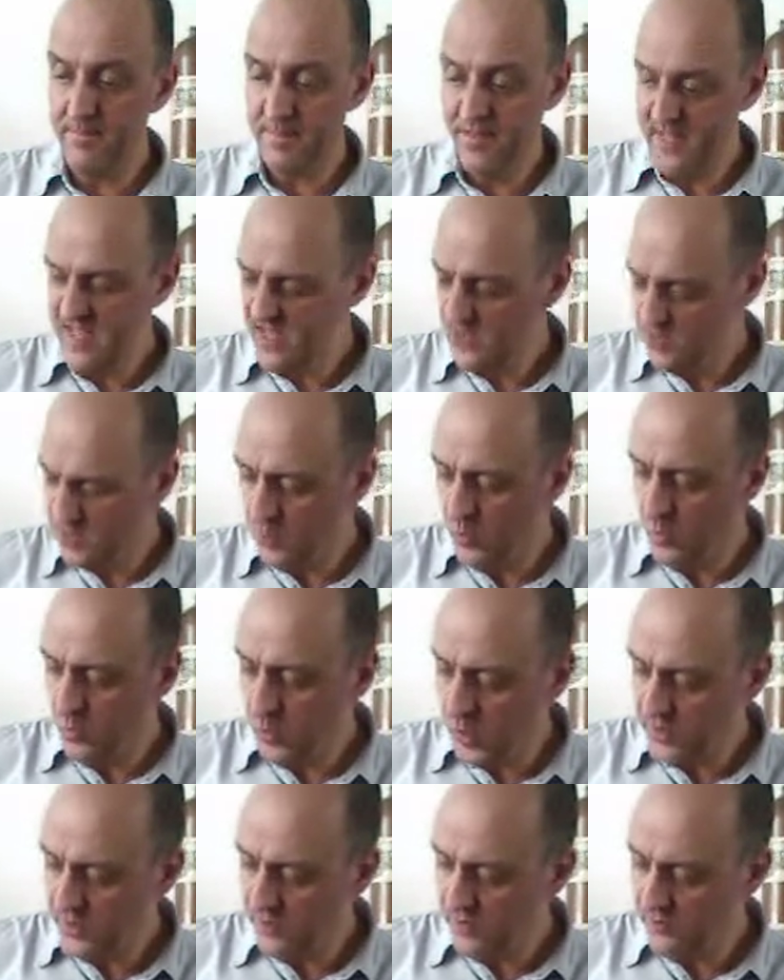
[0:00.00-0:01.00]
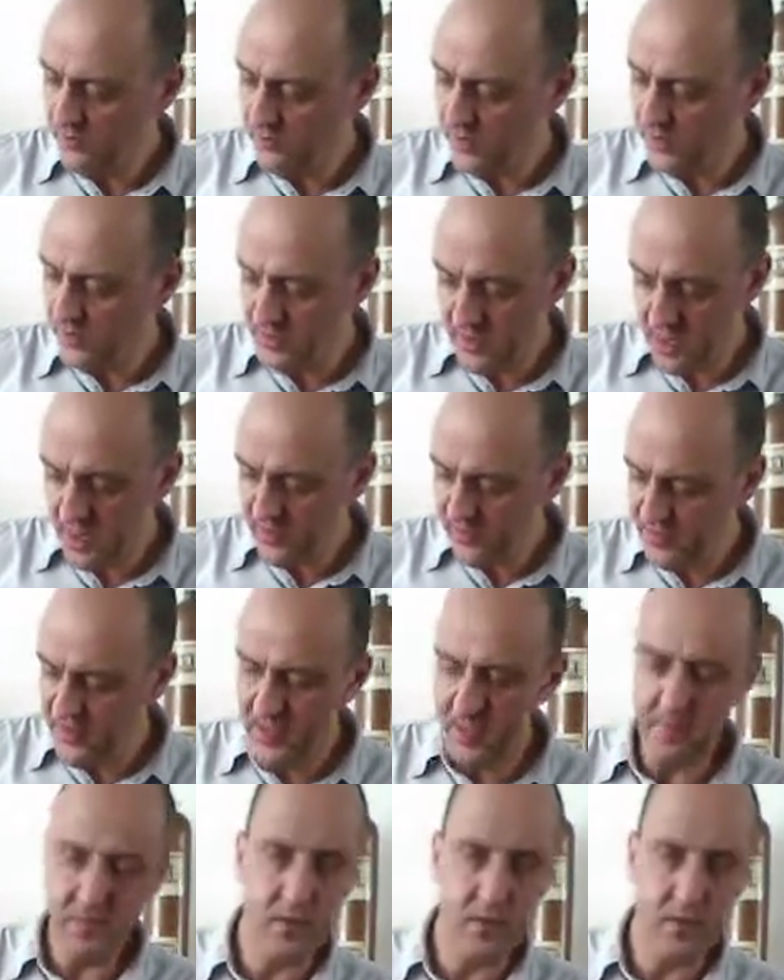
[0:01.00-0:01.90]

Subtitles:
These were one of the, not the,